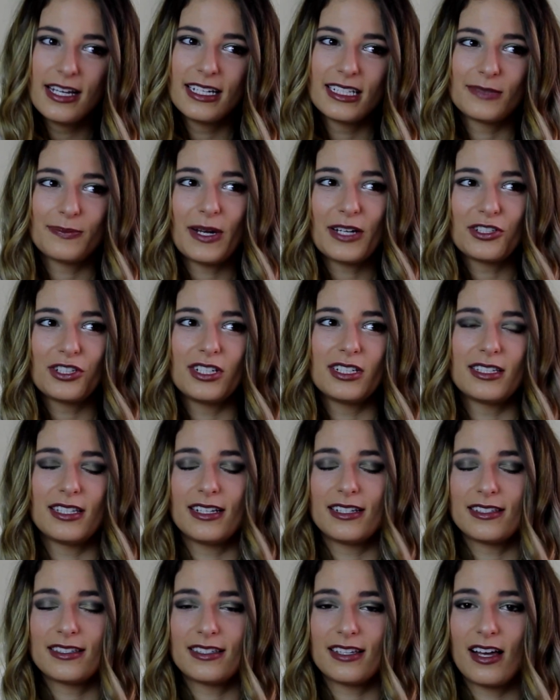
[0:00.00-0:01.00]
especially
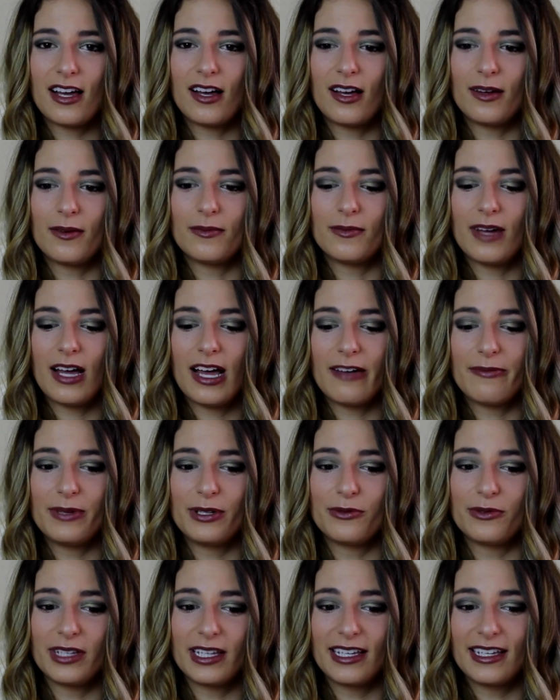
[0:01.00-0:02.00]
since I've
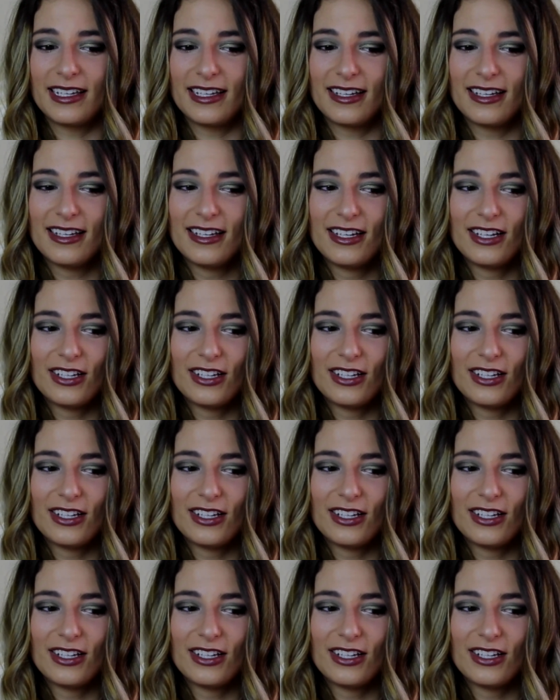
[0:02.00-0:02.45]
been really